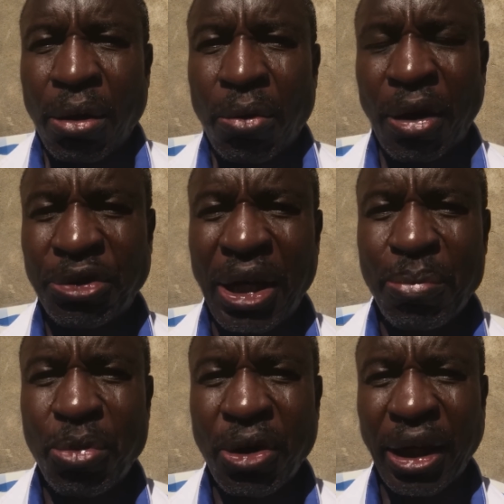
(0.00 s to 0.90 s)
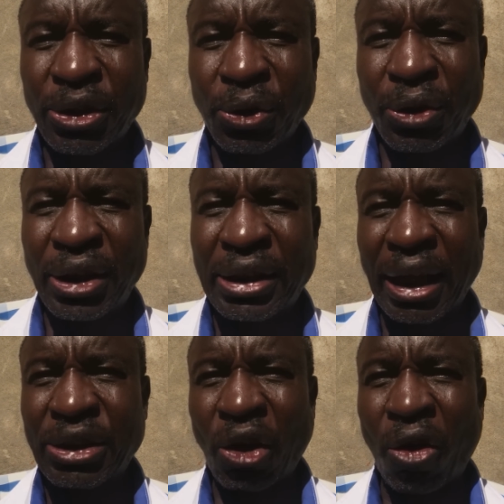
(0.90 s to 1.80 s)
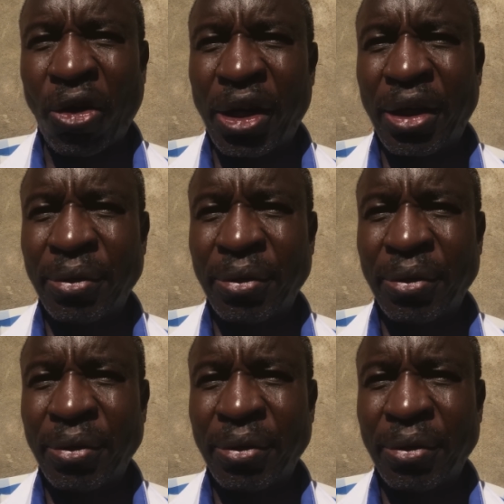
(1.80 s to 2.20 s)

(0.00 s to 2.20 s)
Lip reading: Wafula Buke saw this as odd.